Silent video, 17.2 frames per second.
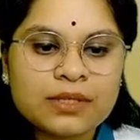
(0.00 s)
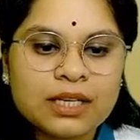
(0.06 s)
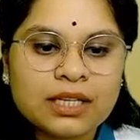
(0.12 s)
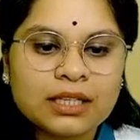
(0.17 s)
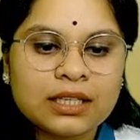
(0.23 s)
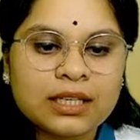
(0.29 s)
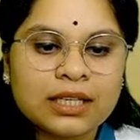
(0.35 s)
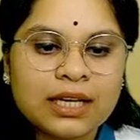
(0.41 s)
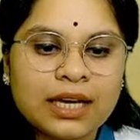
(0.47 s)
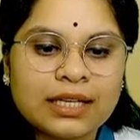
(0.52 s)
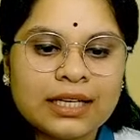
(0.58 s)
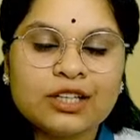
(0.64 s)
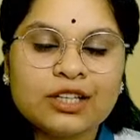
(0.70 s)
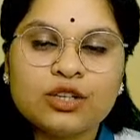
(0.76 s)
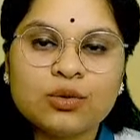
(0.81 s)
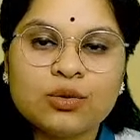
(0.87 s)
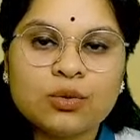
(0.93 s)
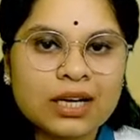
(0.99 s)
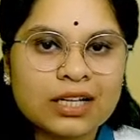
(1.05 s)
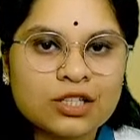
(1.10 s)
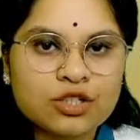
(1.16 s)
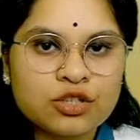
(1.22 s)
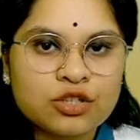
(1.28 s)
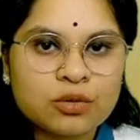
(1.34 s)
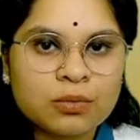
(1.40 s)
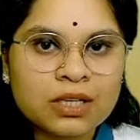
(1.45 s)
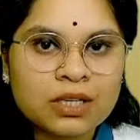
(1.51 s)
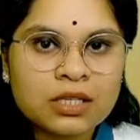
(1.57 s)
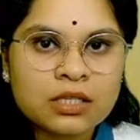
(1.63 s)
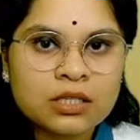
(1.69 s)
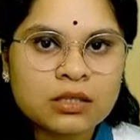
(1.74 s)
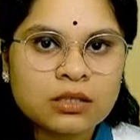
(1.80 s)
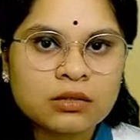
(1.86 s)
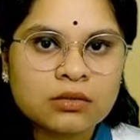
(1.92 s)
in creating new
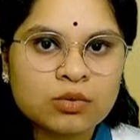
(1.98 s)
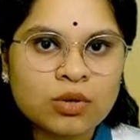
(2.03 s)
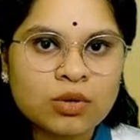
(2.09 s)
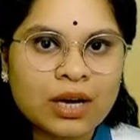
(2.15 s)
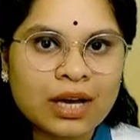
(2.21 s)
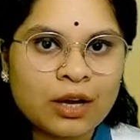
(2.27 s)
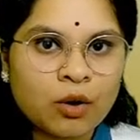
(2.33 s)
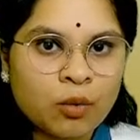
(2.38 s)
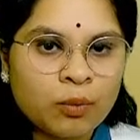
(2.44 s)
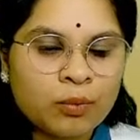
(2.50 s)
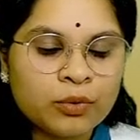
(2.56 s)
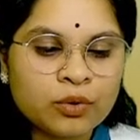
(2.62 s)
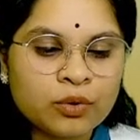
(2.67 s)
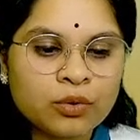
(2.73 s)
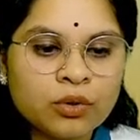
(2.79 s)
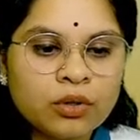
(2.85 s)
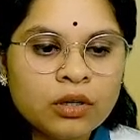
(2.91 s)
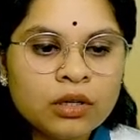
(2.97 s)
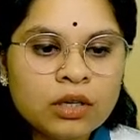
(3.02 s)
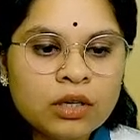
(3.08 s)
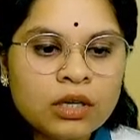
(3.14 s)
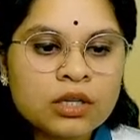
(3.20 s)
consumers. So I hope you know.